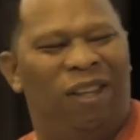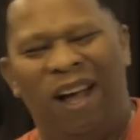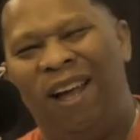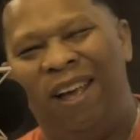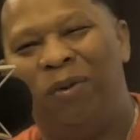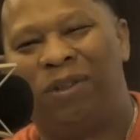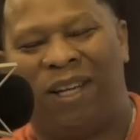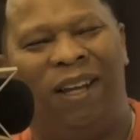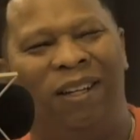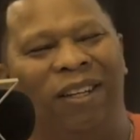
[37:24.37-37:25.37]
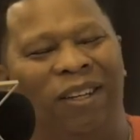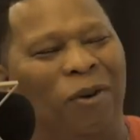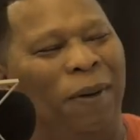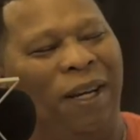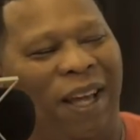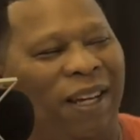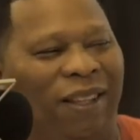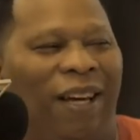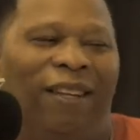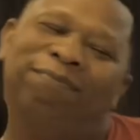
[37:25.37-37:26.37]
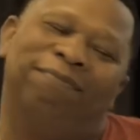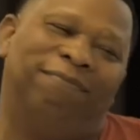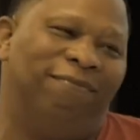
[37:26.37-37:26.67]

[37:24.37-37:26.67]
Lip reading: Nah, it was kind of a little bit like that.